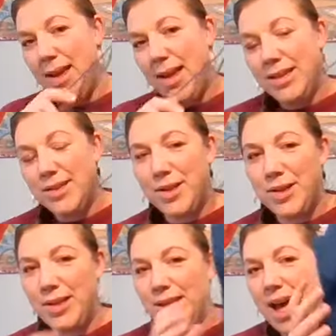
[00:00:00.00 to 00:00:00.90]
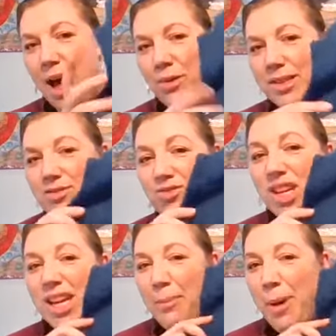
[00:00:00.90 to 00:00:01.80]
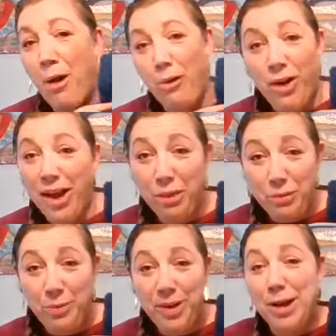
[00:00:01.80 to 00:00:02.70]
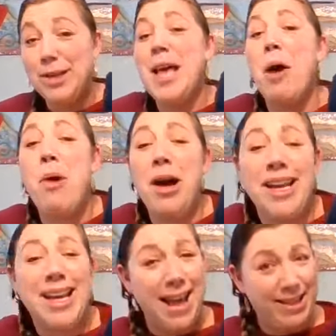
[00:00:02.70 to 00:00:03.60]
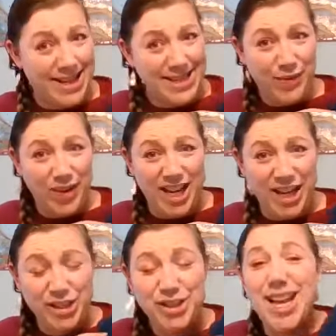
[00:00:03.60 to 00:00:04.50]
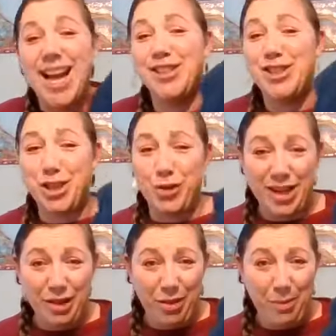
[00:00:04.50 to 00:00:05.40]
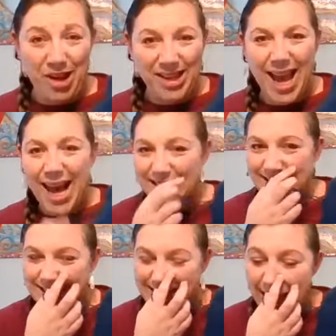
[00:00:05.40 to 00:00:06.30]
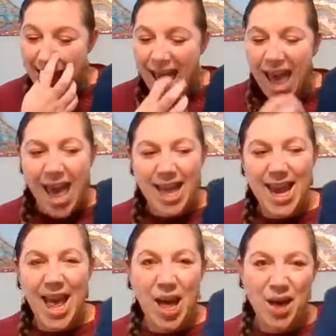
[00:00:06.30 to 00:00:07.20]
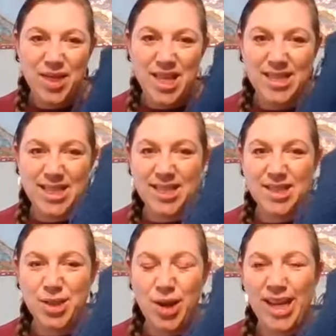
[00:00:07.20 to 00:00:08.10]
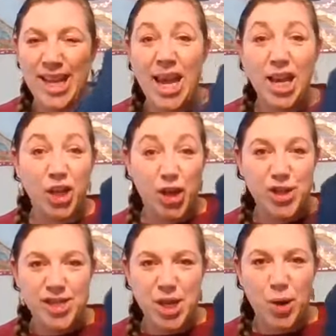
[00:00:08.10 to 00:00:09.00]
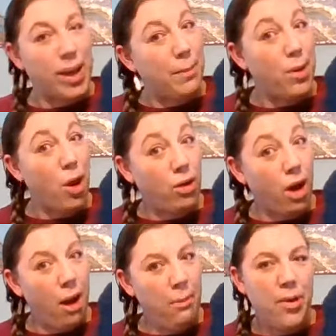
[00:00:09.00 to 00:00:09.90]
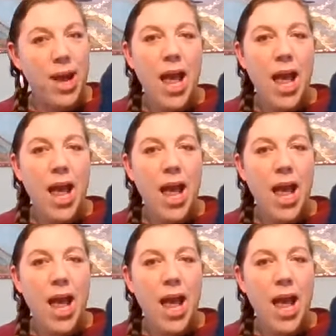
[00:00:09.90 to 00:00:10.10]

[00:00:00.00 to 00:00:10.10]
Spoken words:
So I was really powering through because I want to get this finished and show it on the podcast. And now this is going to get a good soak and block up.